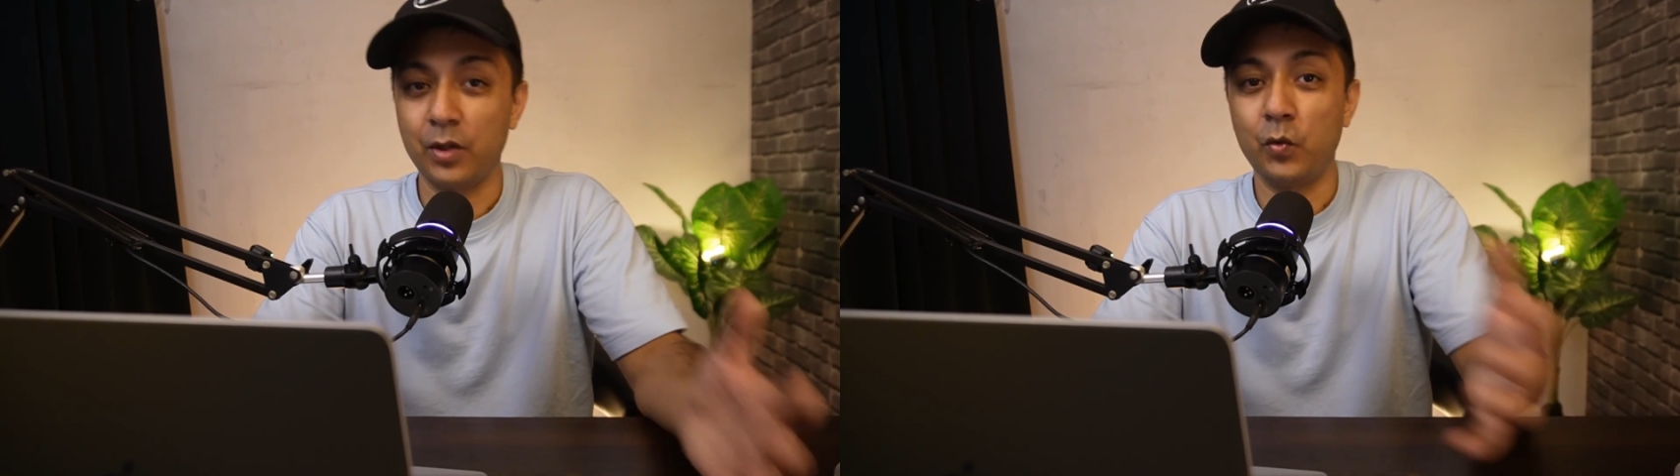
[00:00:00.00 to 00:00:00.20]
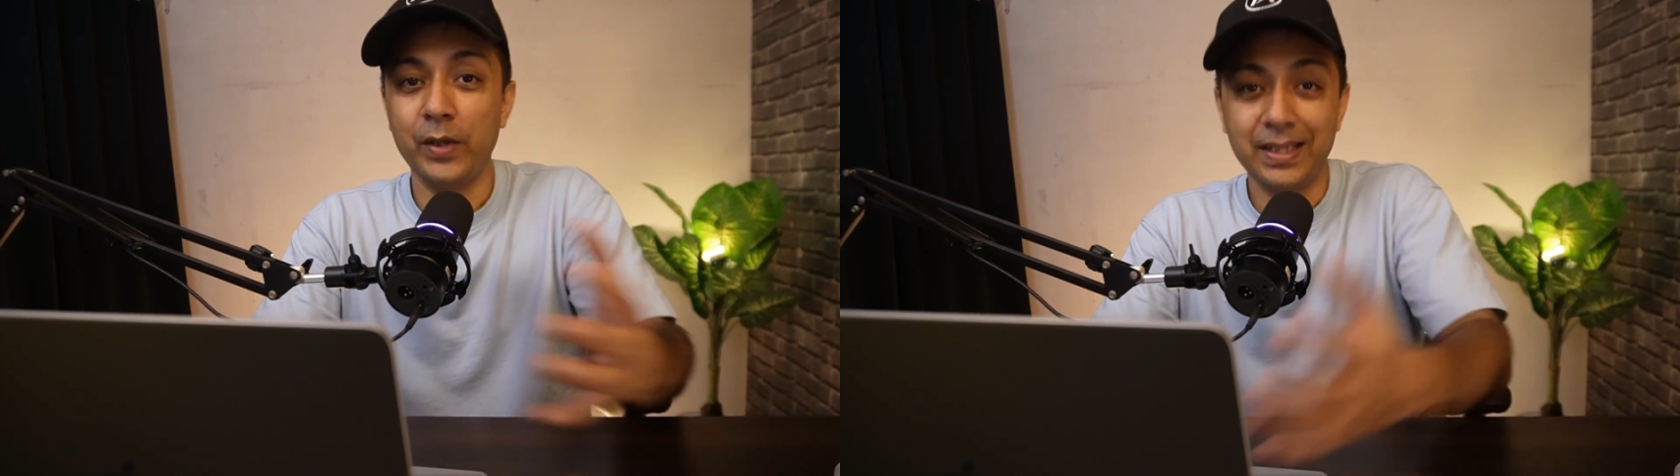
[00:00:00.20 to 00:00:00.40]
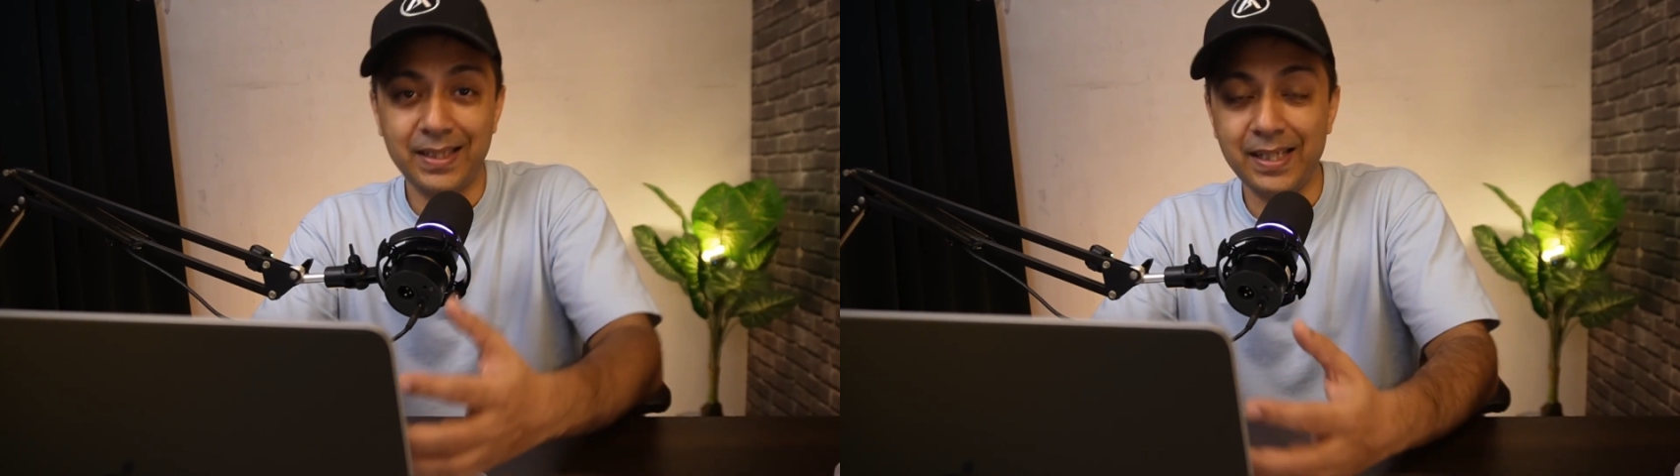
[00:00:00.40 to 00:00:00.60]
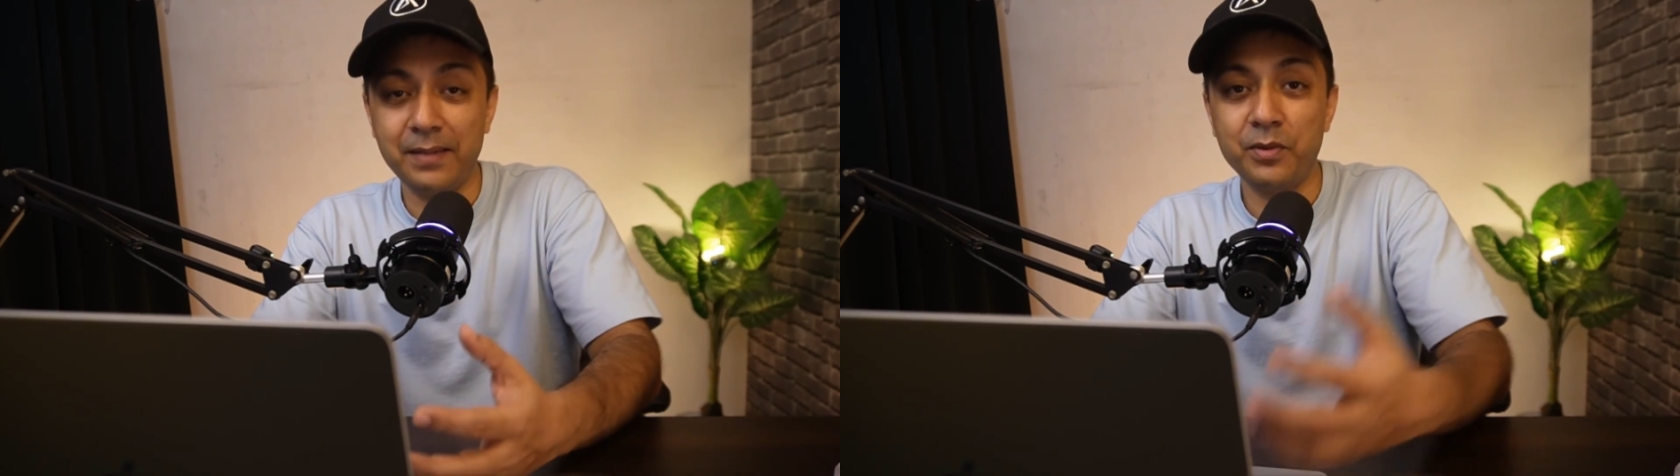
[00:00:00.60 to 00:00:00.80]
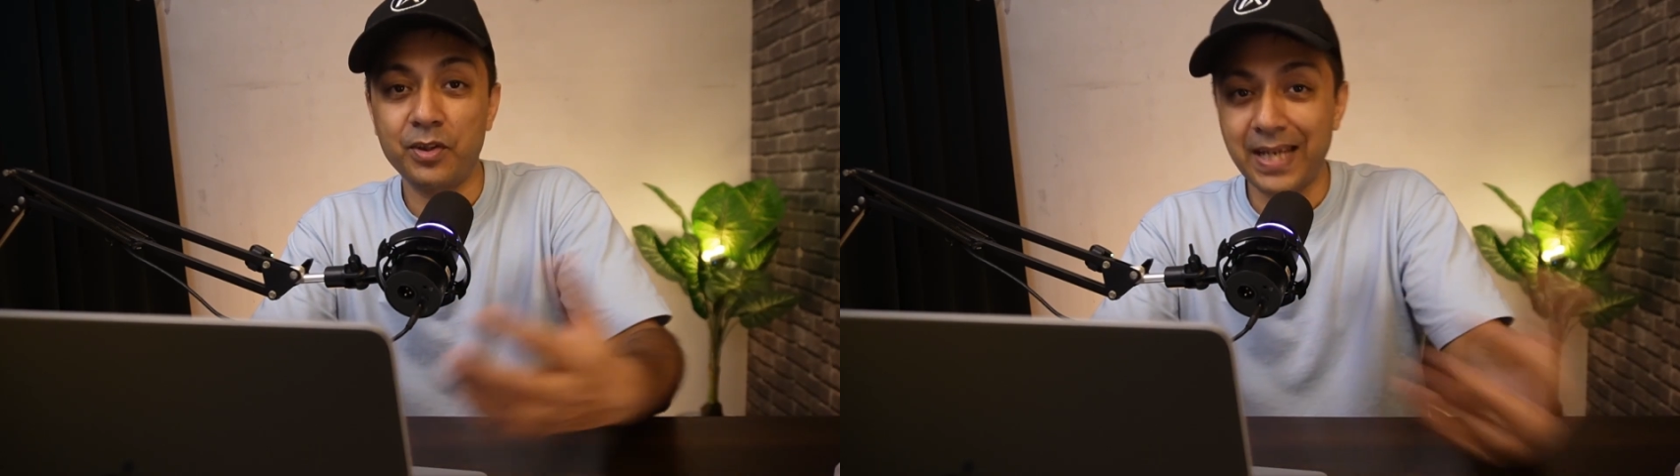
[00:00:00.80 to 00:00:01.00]
tweak
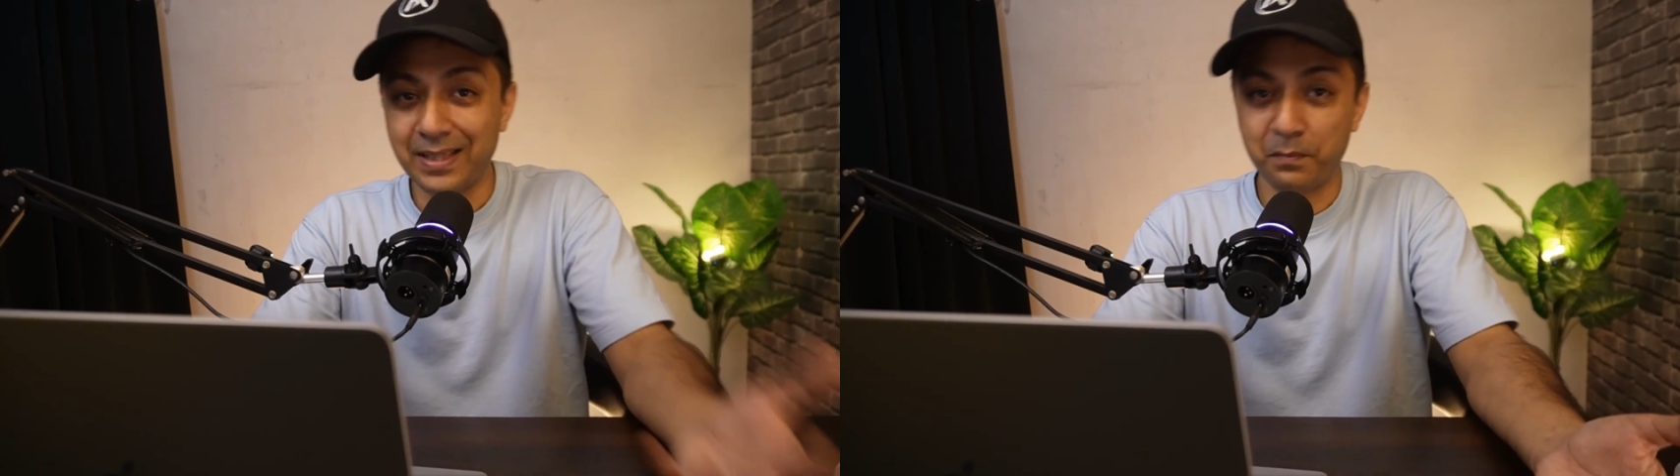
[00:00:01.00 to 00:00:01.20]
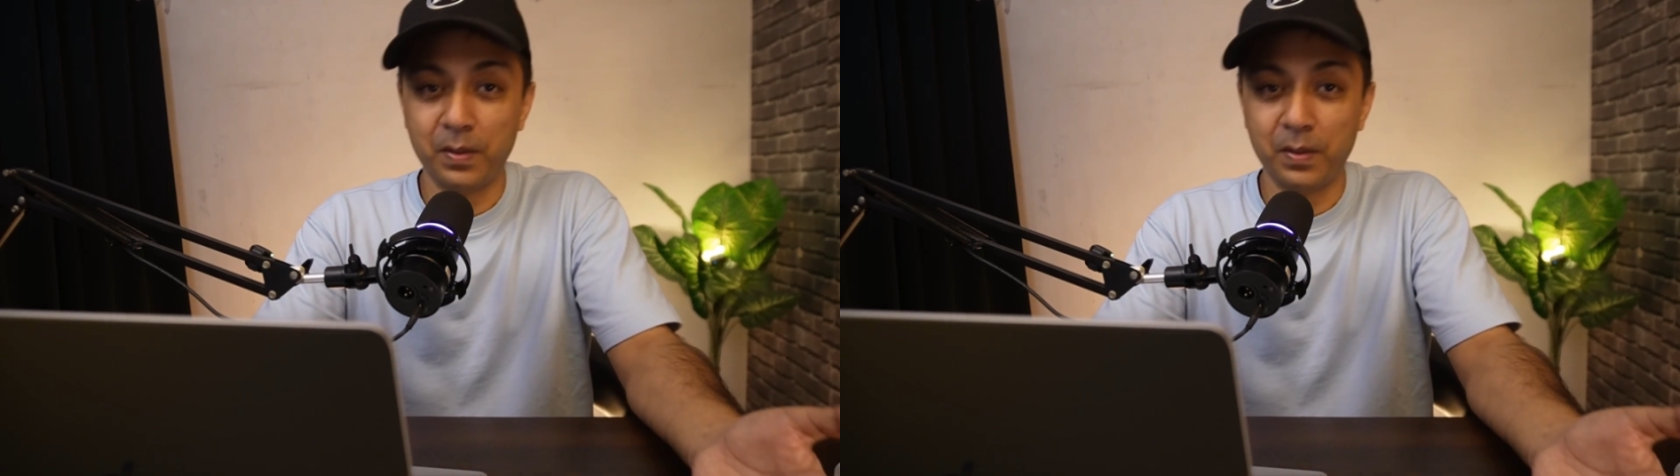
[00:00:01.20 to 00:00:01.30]
themes, test